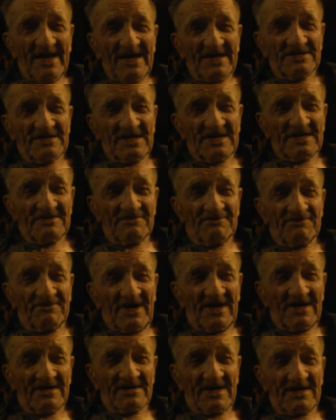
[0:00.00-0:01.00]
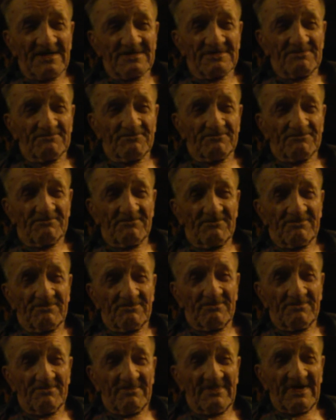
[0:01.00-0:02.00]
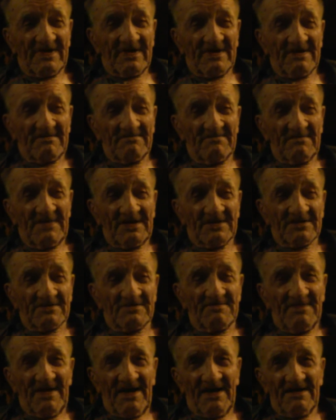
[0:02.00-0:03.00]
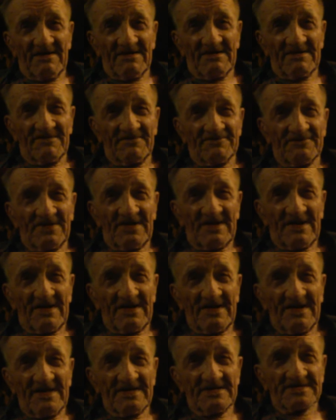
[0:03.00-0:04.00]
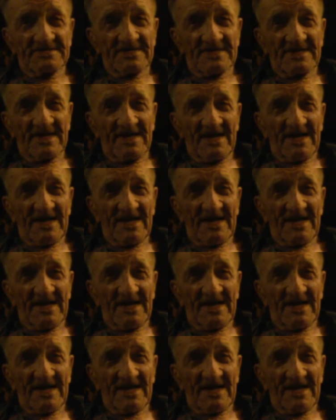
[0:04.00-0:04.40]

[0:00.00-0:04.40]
See, I was a medical man on the front lines,